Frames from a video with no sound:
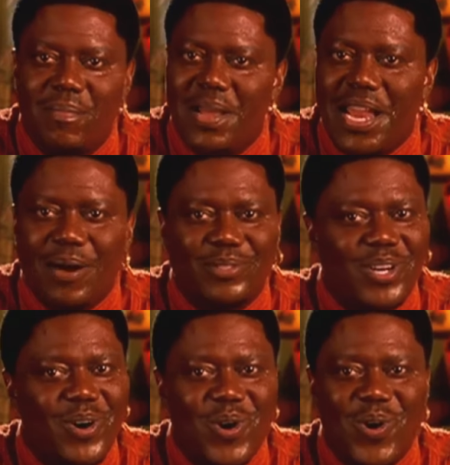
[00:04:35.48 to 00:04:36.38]
Man, that was
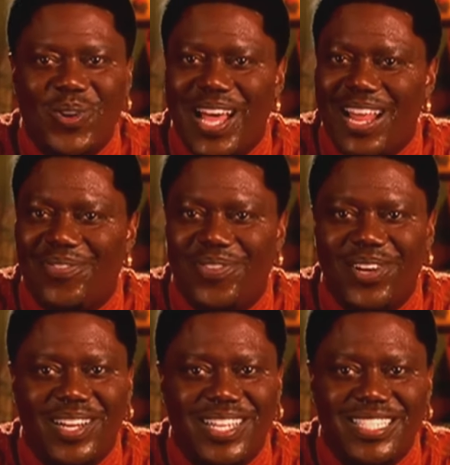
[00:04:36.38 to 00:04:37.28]
a whole lot of
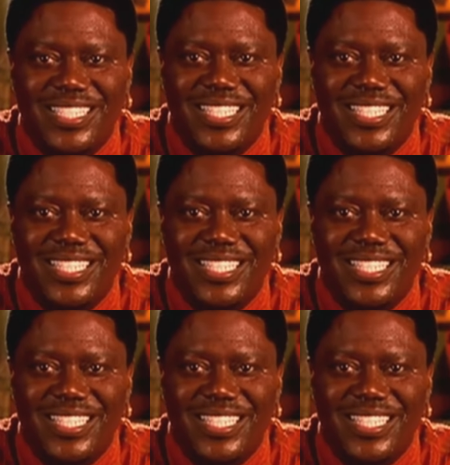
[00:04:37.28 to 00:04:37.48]
fun